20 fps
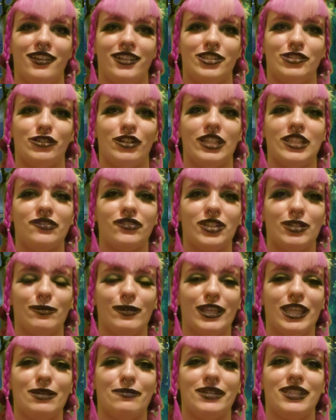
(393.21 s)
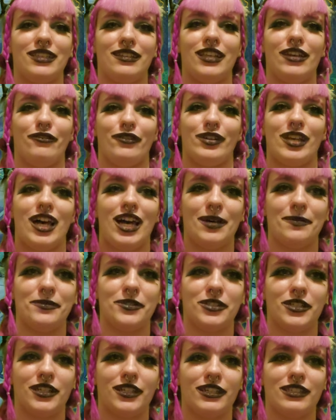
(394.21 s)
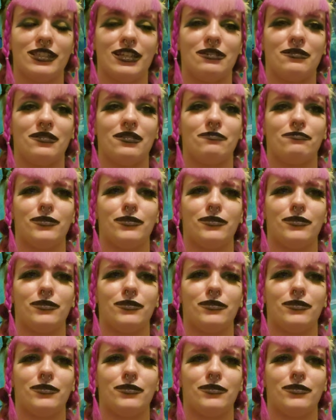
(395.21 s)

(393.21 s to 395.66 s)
Transforming them into different objects and